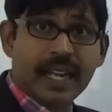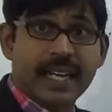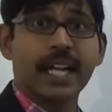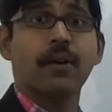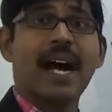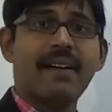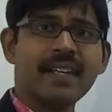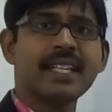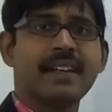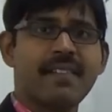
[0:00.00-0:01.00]
Now,
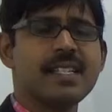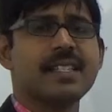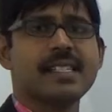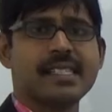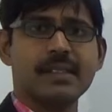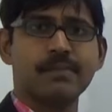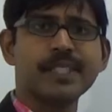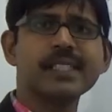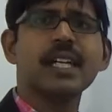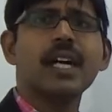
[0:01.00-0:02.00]
having given this
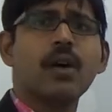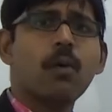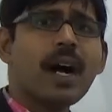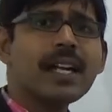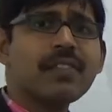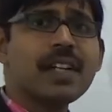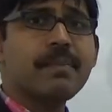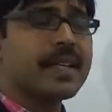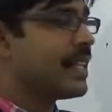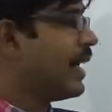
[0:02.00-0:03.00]
input, what will
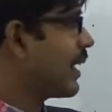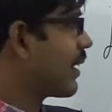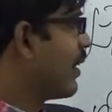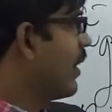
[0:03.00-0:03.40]
be the